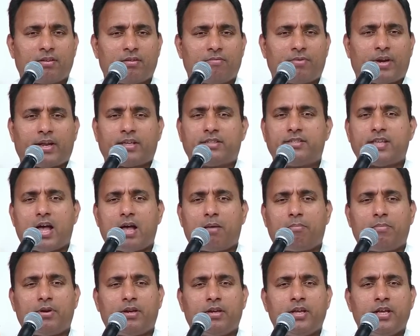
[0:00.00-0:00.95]
For
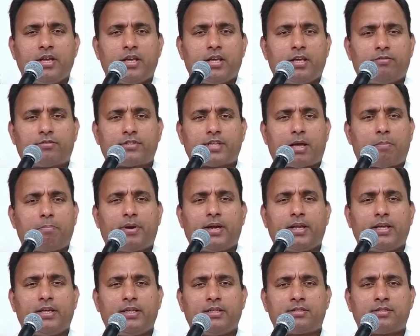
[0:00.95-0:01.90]
example, if
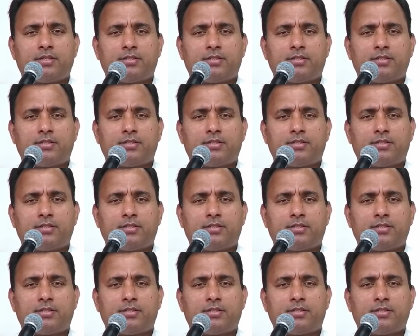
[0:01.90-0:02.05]
somebody is